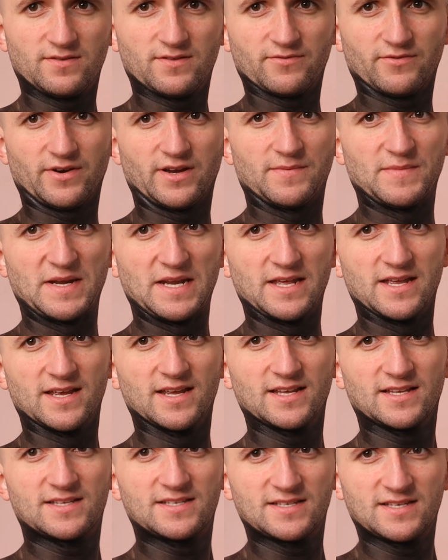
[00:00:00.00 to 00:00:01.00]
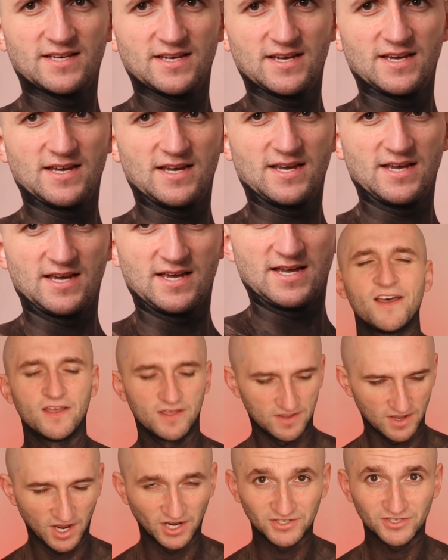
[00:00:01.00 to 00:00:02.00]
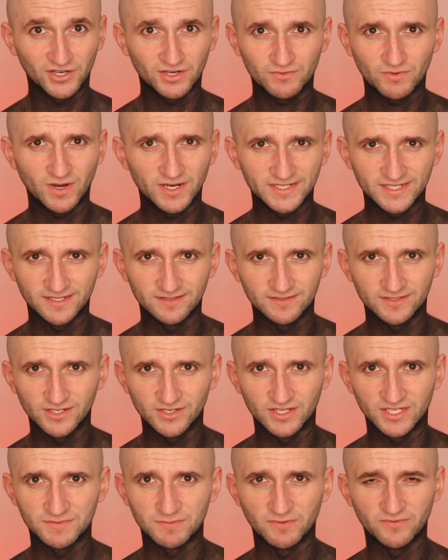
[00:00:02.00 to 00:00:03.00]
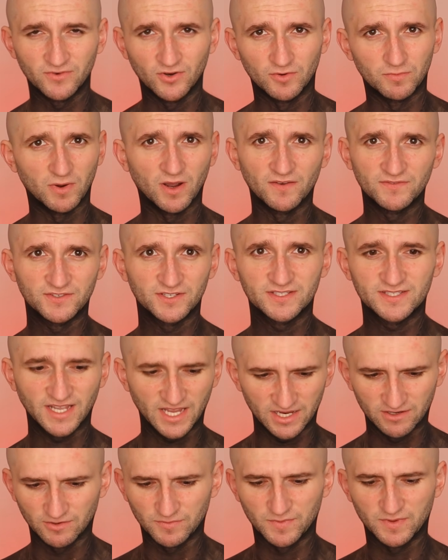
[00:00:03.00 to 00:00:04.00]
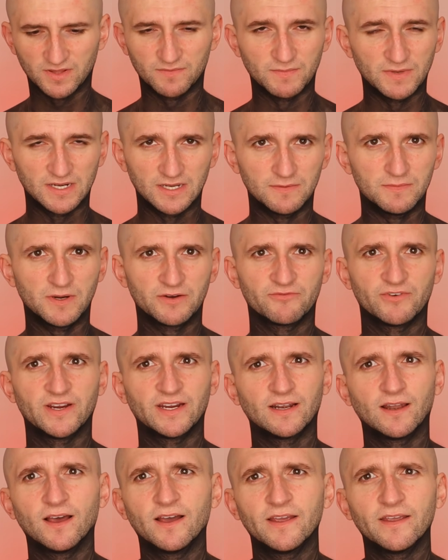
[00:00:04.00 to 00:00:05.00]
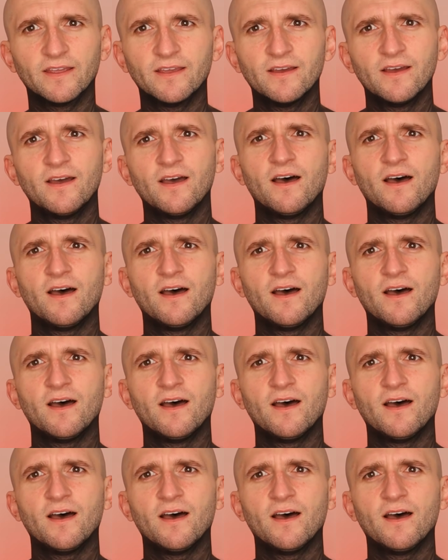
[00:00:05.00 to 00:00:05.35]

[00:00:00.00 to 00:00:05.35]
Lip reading: 3 minutes. I don't know why I didn't do this before, but I've just set you up in the middle of my ring light.